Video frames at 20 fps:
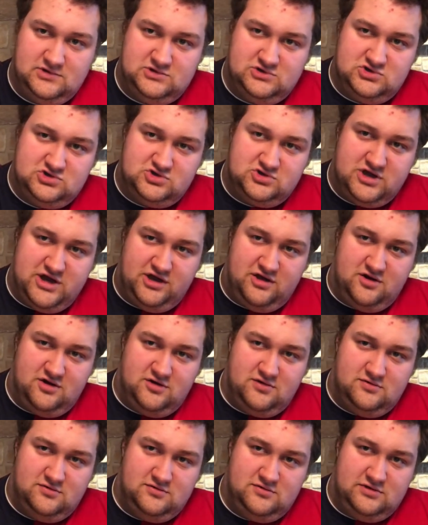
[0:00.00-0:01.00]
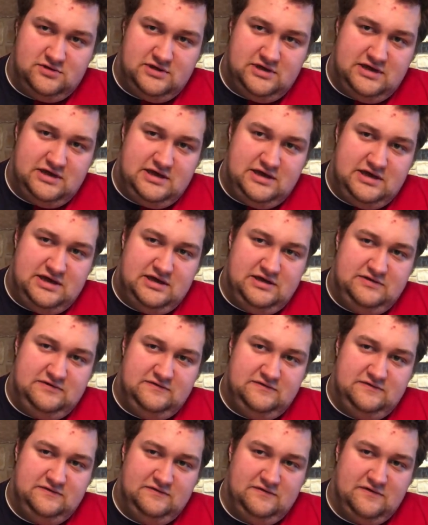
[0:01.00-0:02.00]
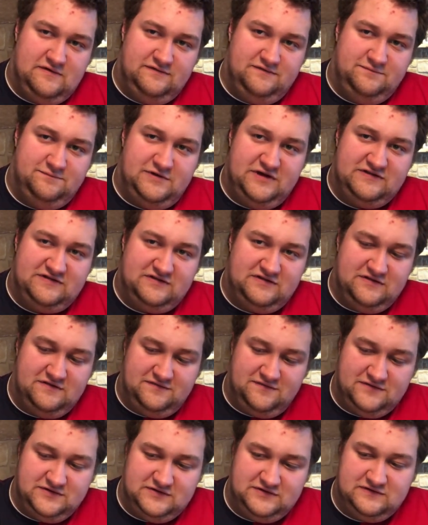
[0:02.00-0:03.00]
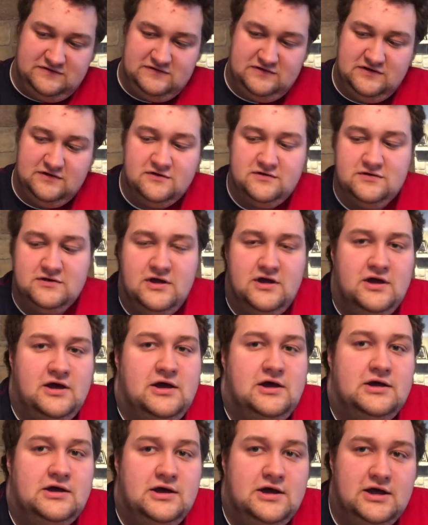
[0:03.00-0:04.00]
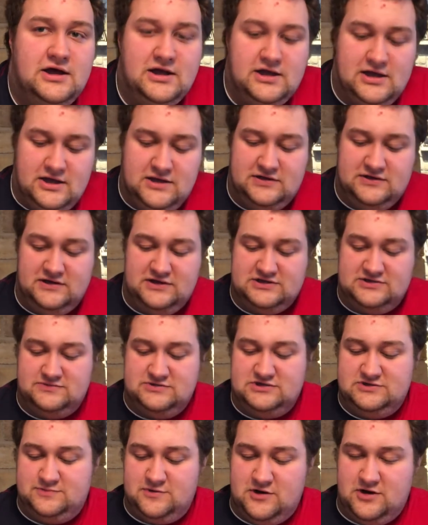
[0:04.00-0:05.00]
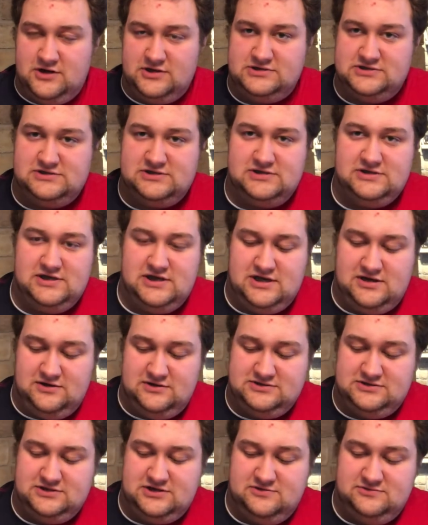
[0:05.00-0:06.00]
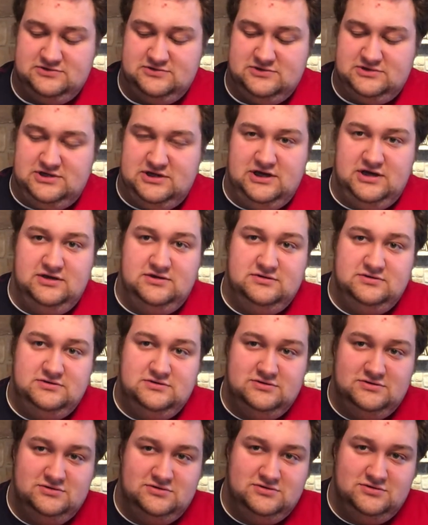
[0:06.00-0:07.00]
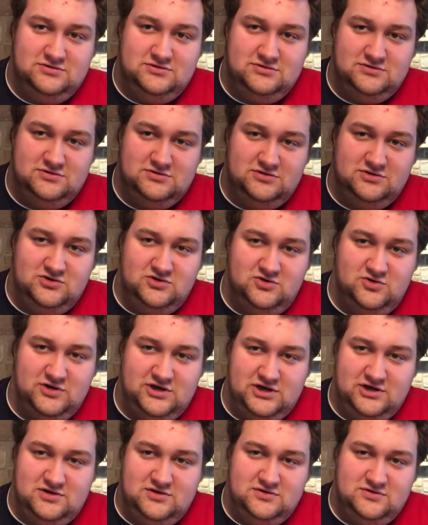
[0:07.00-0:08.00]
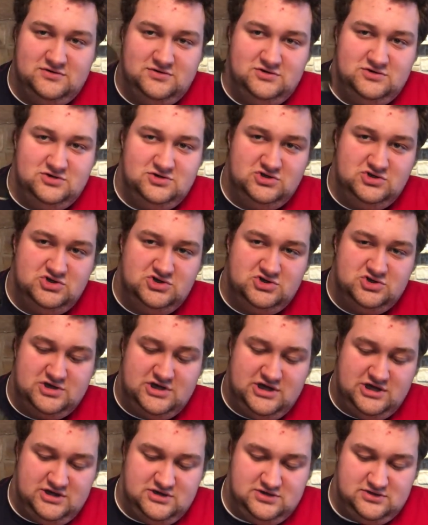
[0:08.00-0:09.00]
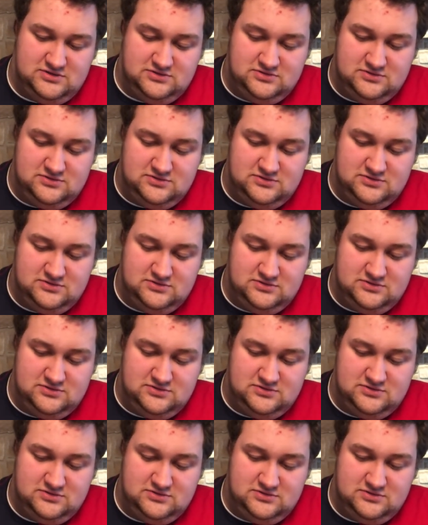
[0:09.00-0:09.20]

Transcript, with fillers: striker and a, basically a flint and steel to get some sparks. And it also comes with a quick shred